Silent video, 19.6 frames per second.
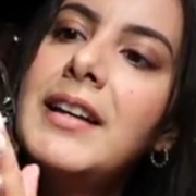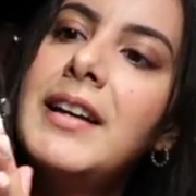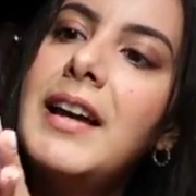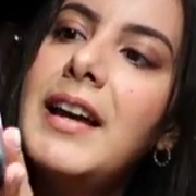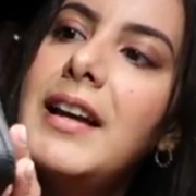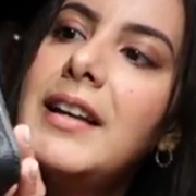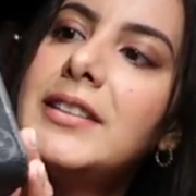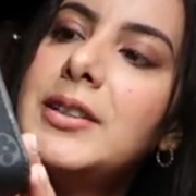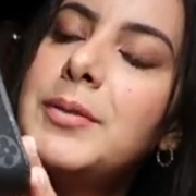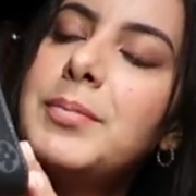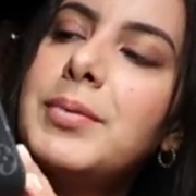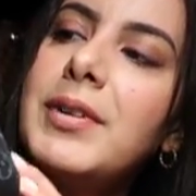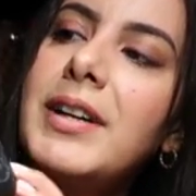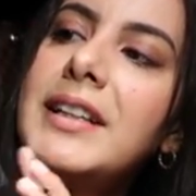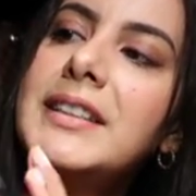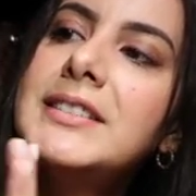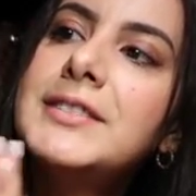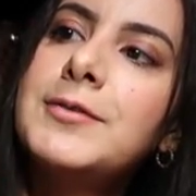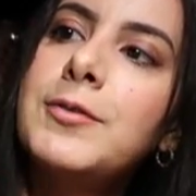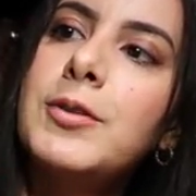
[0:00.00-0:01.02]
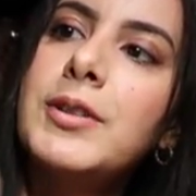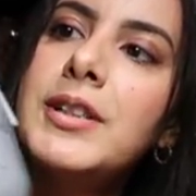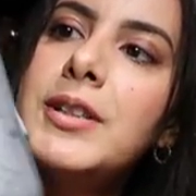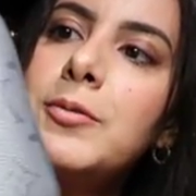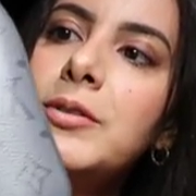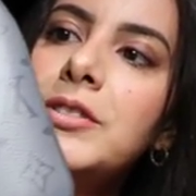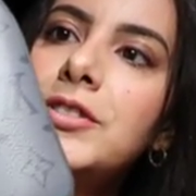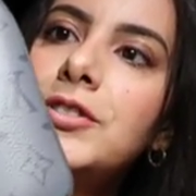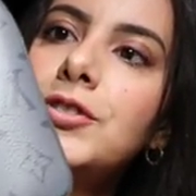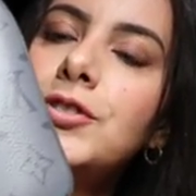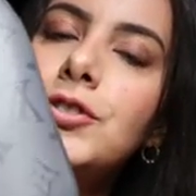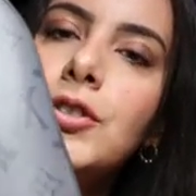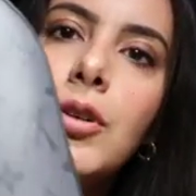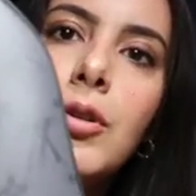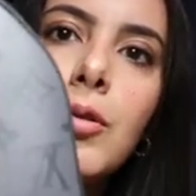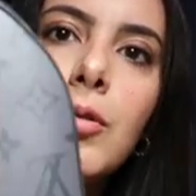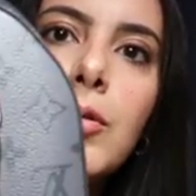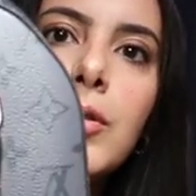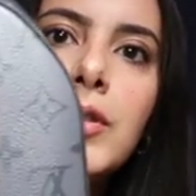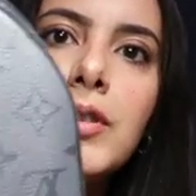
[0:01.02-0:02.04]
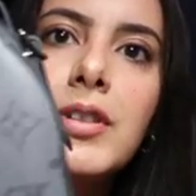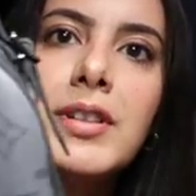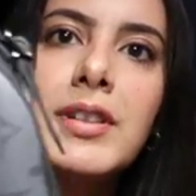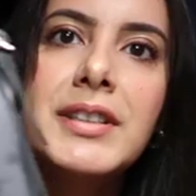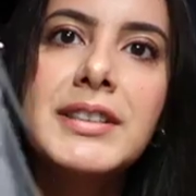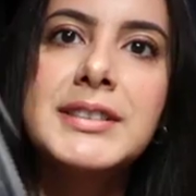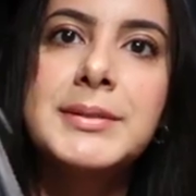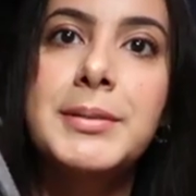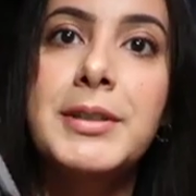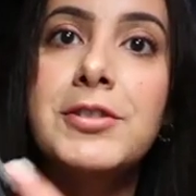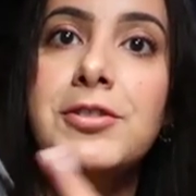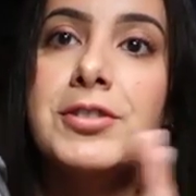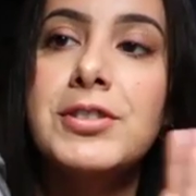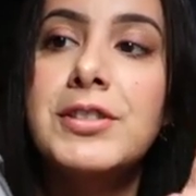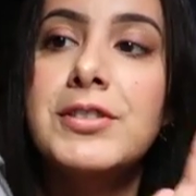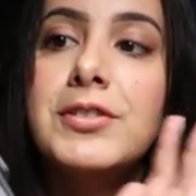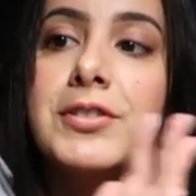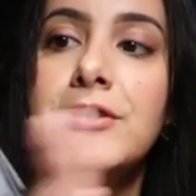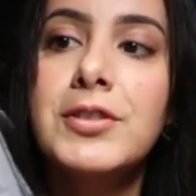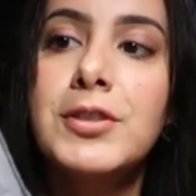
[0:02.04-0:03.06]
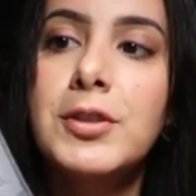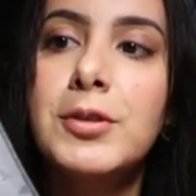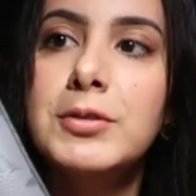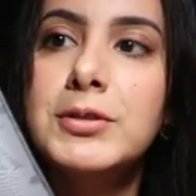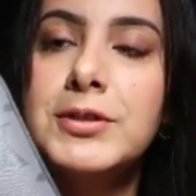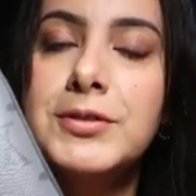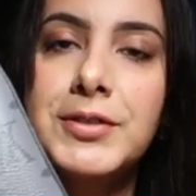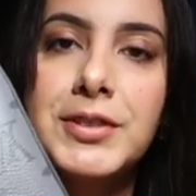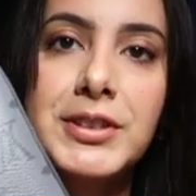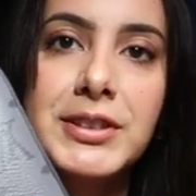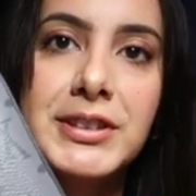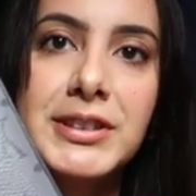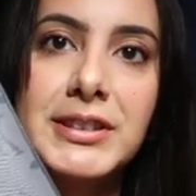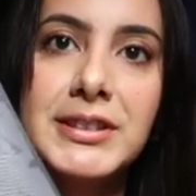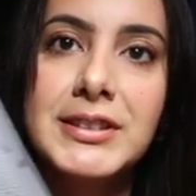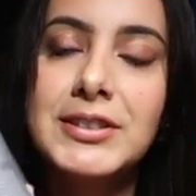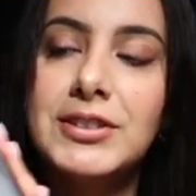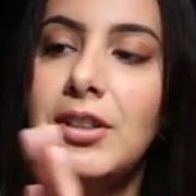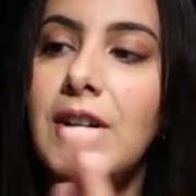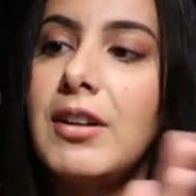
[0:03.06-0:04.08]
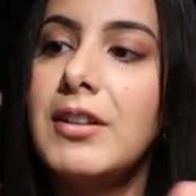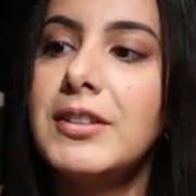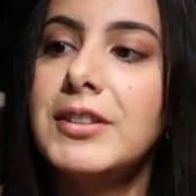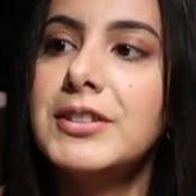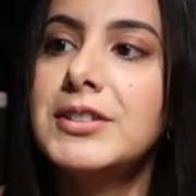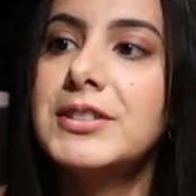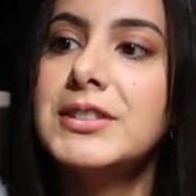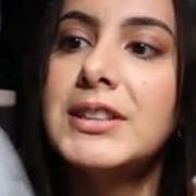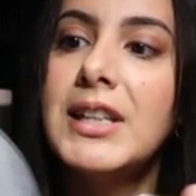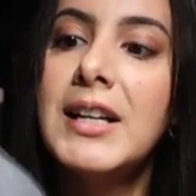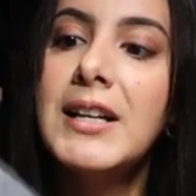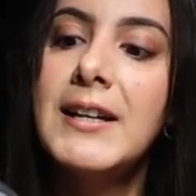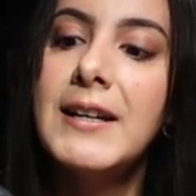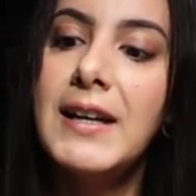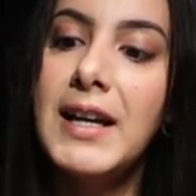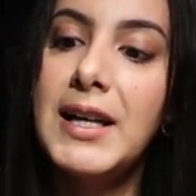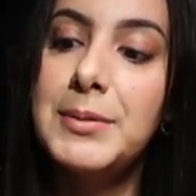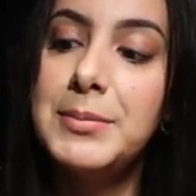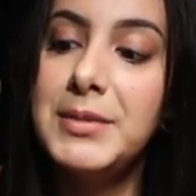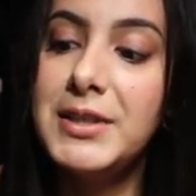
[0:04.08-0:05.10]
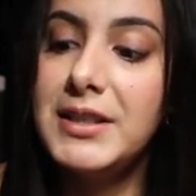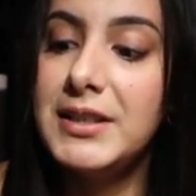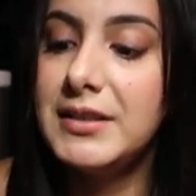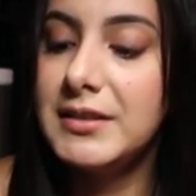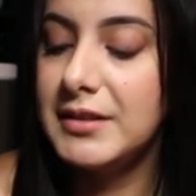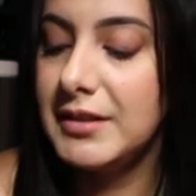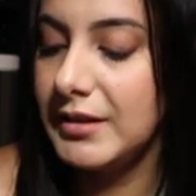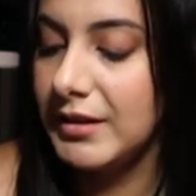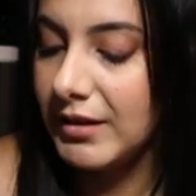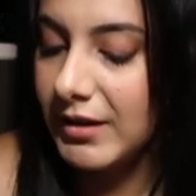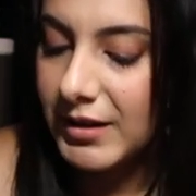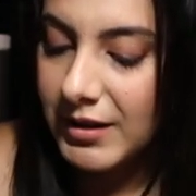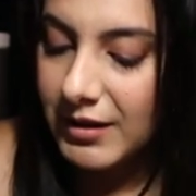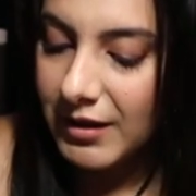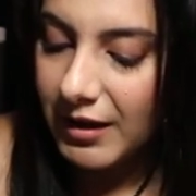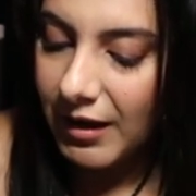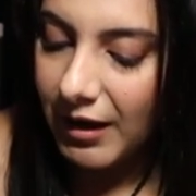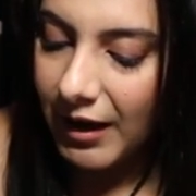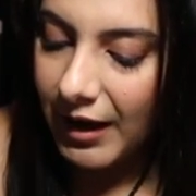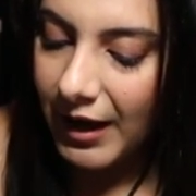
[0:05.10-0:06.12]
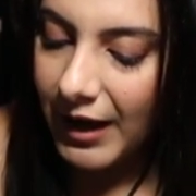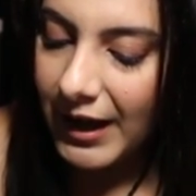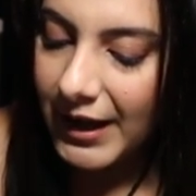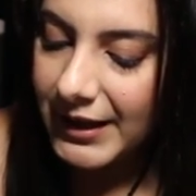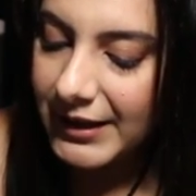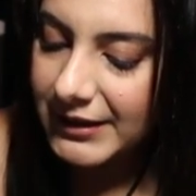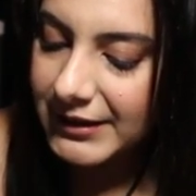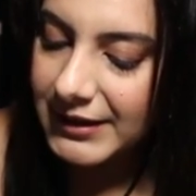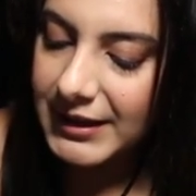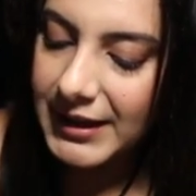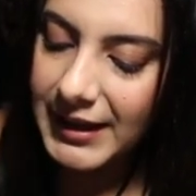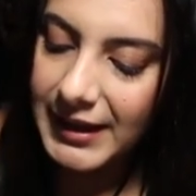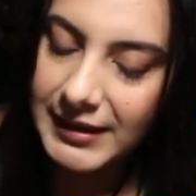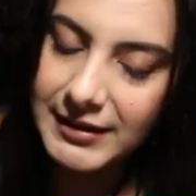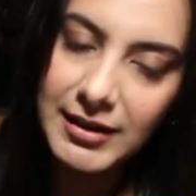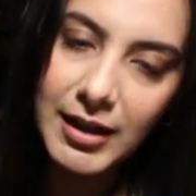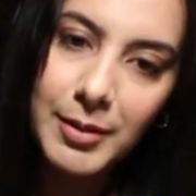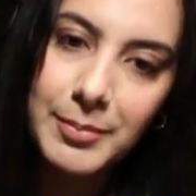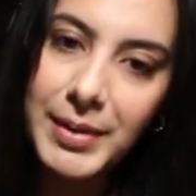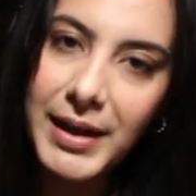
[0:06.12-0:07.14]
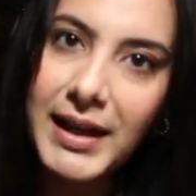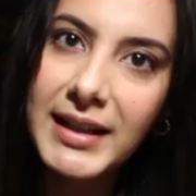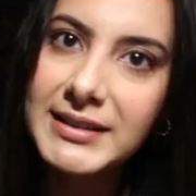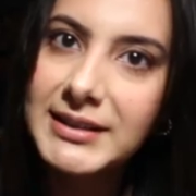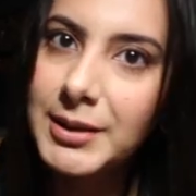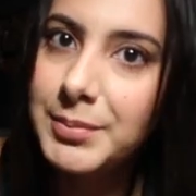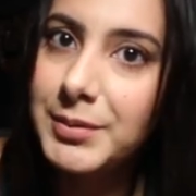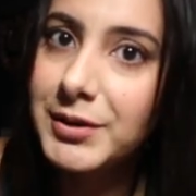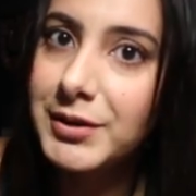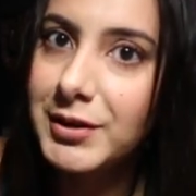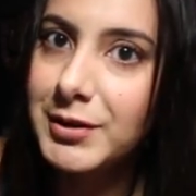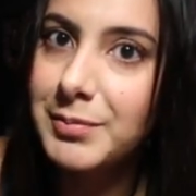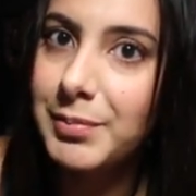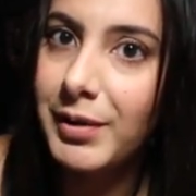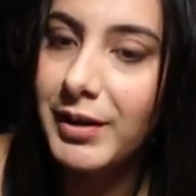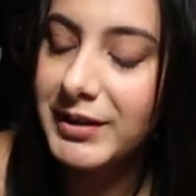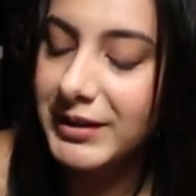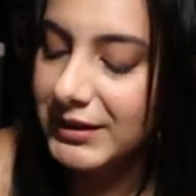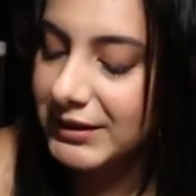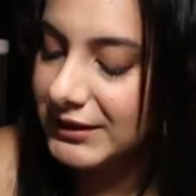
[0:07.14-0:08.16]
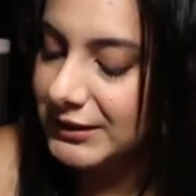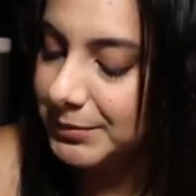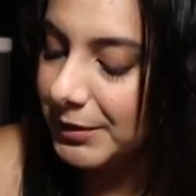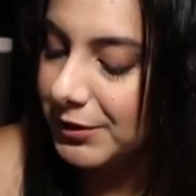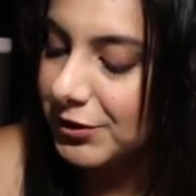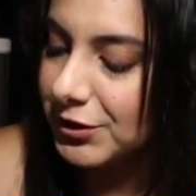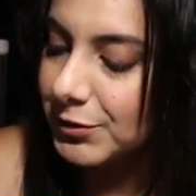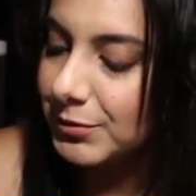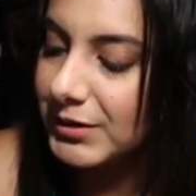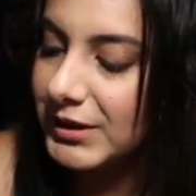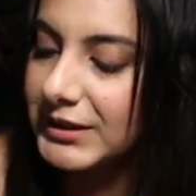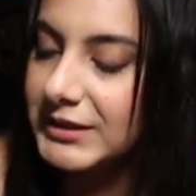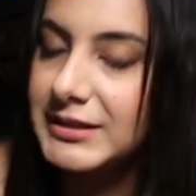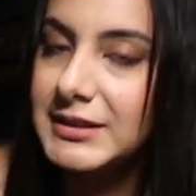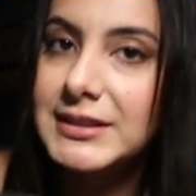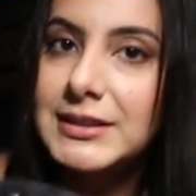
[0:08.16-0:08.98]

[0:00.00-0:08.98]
And the price for it was so good, especially in euros versus dollars. I mean, I cannot pass up a good bargain, especially when I see